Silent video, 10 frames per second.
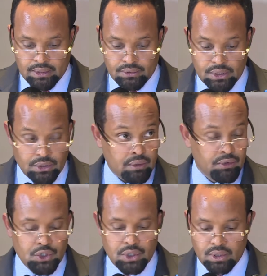The
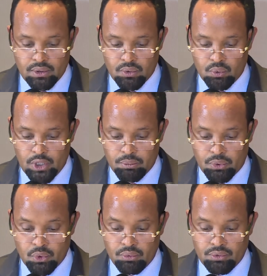intervention will
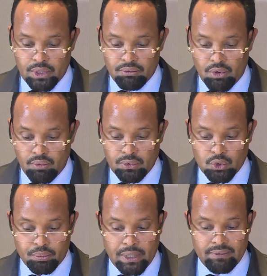improve the
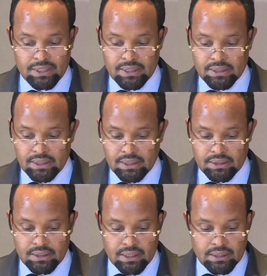involvement of private sector in
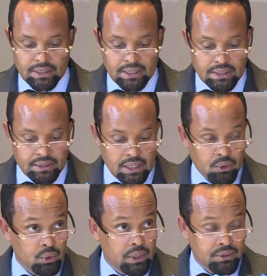the integrated
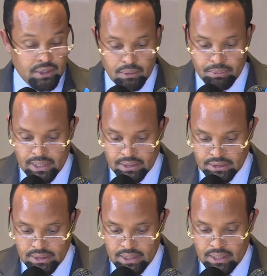agro-industrial
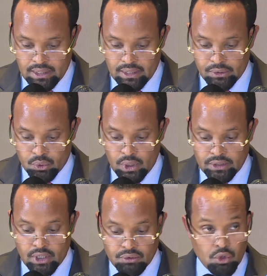parks and rural
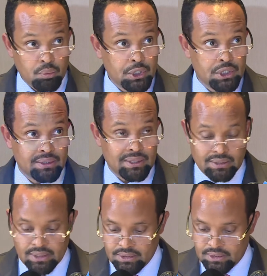transformation
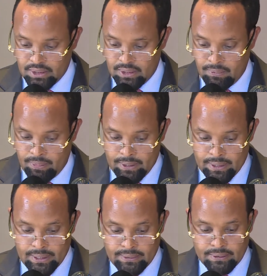centers,
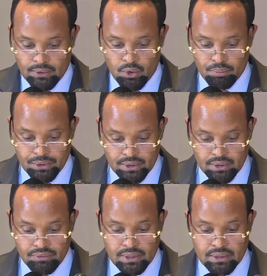and their
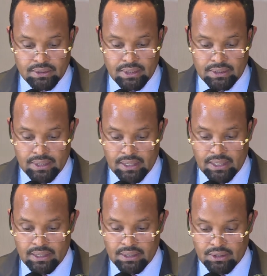competitiveness in the
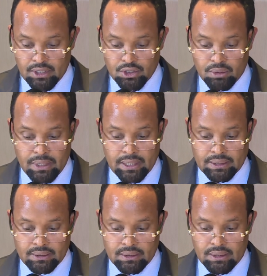internal and international
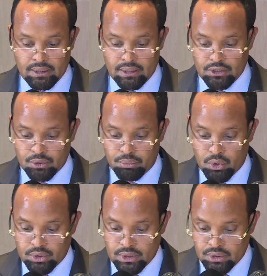market is
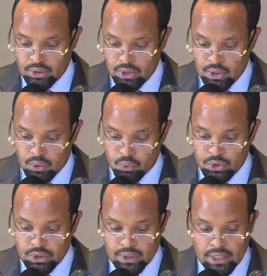important,
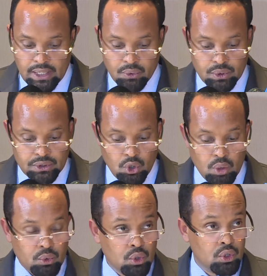which is in line with the homegrown